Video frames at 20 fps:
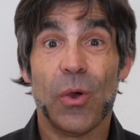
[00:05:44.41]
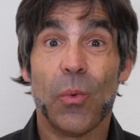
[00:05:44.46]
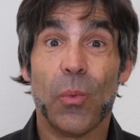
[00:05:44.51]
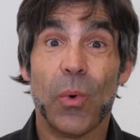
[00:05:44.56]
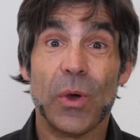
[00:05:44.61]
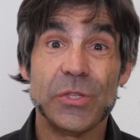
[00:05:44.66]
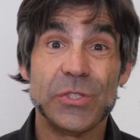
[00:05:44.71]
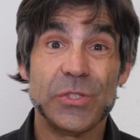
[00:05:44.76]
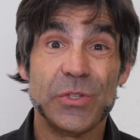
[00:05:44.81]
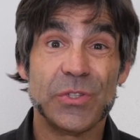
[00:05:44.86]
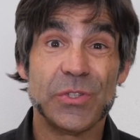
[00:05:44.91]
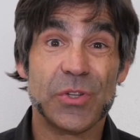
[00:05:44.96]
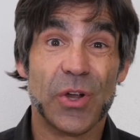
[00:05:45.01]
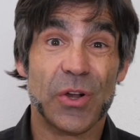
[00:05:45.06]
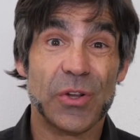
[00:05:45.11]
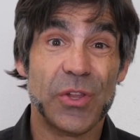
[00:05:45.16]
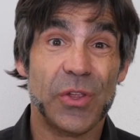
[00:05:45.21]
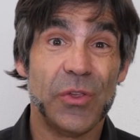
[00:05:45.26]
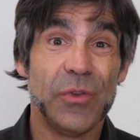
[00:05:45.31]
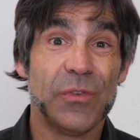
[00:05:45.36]
Once you
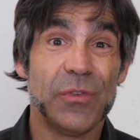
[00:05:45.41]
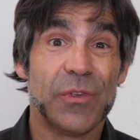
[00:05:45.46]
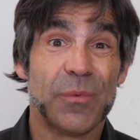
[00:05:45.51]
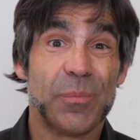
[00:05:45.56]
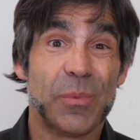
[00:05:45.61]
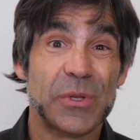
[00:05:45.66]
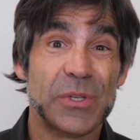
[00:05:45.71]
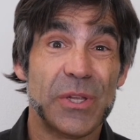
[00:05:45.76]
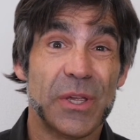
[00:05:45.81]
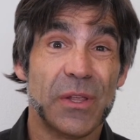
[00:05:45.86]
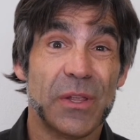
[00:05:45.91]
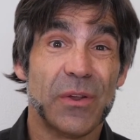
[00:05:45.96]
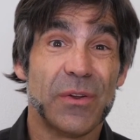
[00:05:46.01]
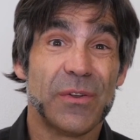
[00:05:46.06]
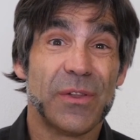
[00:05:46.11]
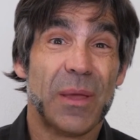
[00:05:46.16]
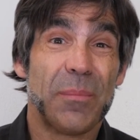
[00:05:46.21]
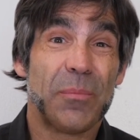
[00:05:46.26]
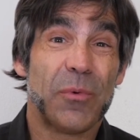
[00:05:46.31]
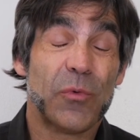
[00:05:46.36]
start to use a particular
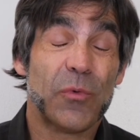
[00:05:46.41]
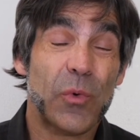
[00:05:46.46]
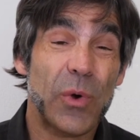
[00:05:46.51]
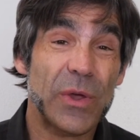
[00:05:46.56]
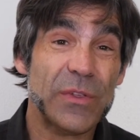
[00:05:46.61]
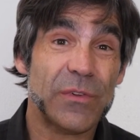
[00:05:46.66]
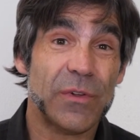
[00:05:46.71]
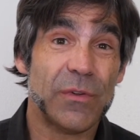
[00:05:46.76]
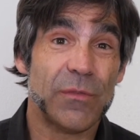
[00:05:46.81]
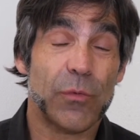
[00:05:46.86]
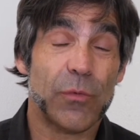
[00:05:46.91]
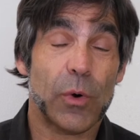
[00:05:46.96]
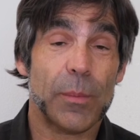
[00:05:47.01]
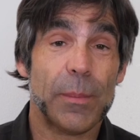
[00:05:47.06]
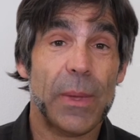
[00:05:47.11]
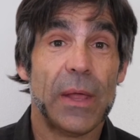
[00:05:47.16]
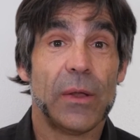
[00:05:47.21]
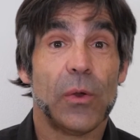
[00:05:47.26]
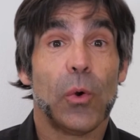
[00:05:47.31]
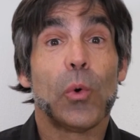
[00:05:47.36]
type of question
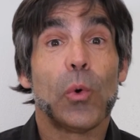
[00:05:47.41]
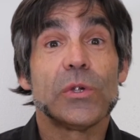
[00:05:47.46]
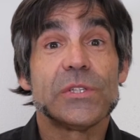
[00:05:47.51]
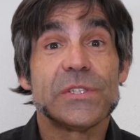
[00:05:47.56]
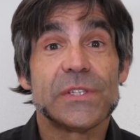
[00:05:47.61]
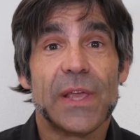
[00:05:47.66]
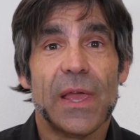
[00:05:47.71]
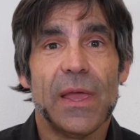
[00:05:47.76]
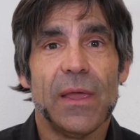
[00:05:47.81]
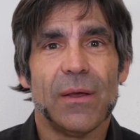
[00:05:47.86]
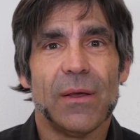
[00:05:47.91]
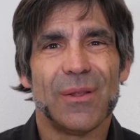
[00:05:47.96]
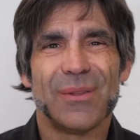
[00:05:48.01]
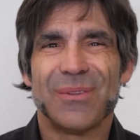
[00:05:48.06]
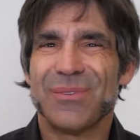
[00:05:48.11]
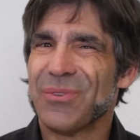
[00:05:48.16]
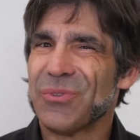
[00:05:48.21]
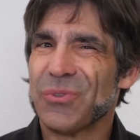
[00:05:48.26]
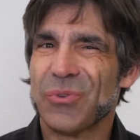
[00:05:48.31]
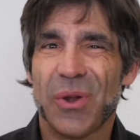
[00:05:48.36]
format or scale,
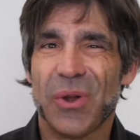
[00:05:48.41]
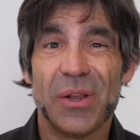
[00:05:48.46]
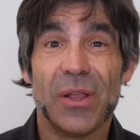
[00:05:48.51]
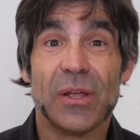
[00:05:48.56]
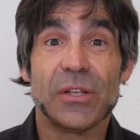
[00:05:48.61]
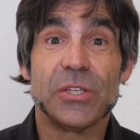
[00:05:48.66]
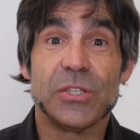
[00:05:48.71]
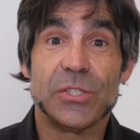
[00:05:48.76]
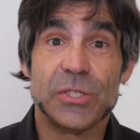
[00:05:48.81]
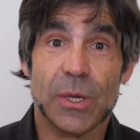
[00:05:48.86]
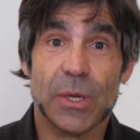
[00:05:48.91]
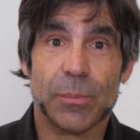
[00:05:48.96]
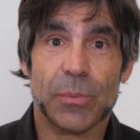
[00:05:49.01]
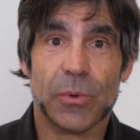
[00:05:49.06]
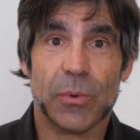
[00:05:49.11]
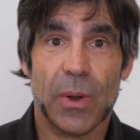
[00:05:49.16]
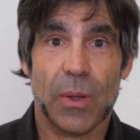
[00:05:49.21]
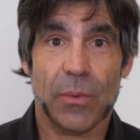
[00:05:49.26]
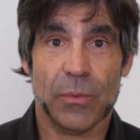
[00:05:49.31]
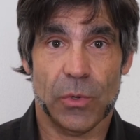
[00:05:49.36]
try not to jump
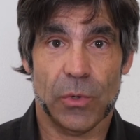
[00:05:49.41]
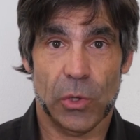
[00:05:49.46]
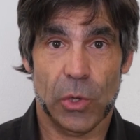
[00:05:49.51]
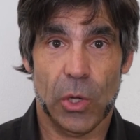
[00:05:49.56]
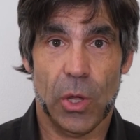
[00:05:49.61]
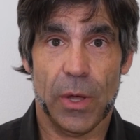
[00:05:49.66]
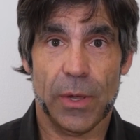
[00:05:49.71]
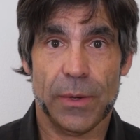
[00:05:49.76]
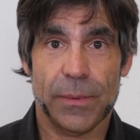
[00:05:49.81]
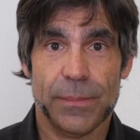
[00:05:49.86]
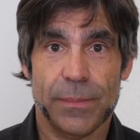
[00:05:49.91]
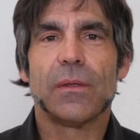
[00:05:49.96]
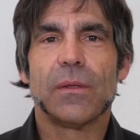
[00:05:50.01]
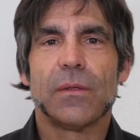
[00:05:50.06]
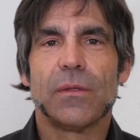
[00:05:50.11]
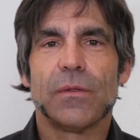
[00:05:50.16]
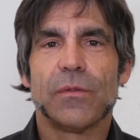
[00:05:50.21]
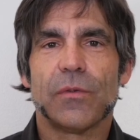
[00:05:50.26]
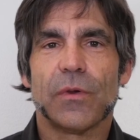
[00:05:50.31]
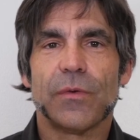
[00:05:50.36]
around a lot.
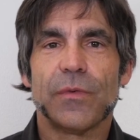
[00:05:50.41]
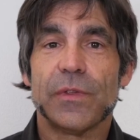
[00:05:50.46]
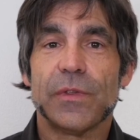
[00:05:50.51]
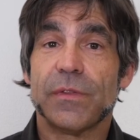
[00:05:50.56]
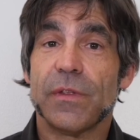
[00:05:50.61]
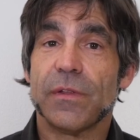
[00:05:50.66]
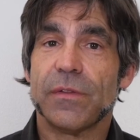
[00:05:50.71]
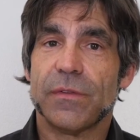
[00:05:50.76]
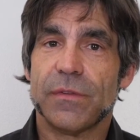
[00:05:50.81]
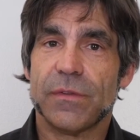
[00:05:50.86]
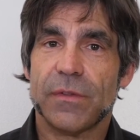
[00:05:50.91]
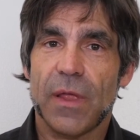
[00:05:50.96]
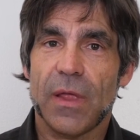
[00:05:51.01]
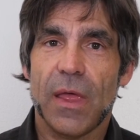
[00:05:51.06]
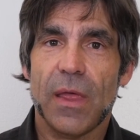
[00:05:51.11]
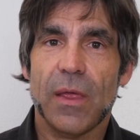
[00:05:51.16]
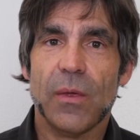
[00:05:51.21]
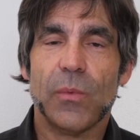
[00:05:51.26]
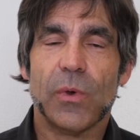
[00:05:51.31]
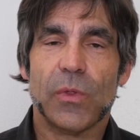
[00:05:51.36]
Surveys that
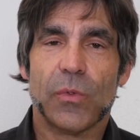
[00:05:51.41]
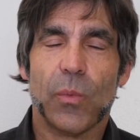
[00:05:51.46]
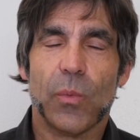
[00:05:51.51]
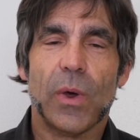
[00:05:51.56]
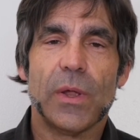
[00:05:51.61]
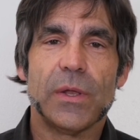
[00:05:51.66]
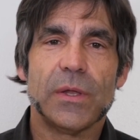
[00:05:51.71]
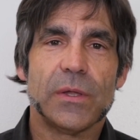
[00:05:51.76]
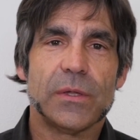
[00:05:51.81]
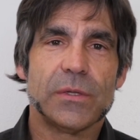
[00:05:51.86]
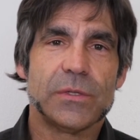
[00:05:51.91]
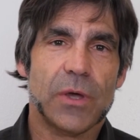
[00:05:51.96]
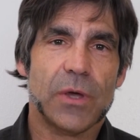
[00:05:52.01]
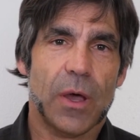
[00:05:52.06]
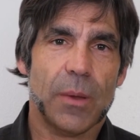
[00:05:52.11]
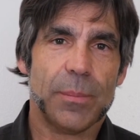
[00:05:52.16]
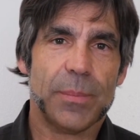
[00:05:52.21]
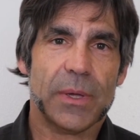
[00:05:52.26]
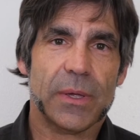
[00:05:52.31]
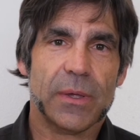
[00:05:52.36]
stay with one
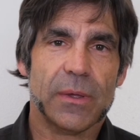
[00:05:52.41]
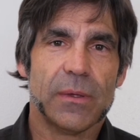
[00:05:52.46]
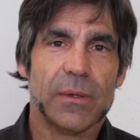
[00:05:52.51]
topic